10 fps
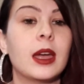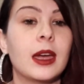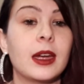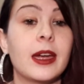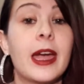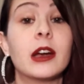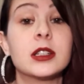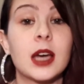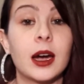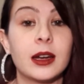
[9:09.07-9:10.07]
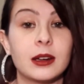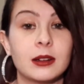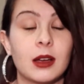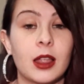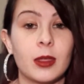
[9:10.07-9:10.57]
a hair tie
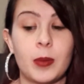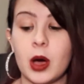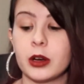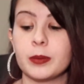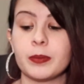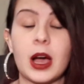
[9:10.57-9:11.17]
at the bottom.